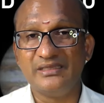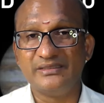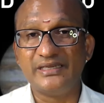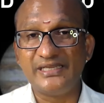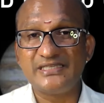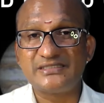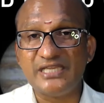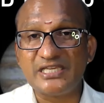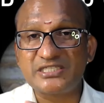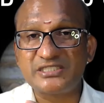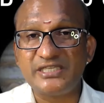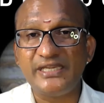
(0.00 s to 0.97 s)
That is
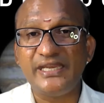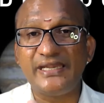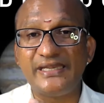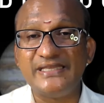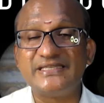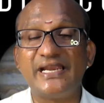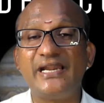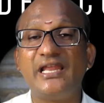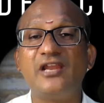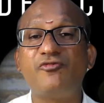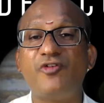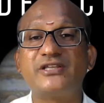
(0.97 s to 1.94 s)
destiny
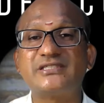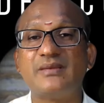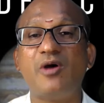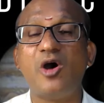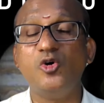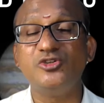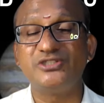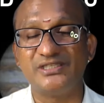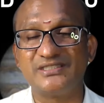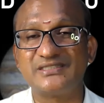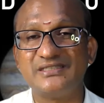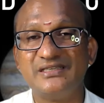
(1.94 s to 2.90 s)
decider for some
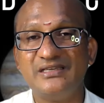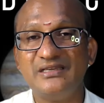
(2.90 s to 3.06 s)
houses.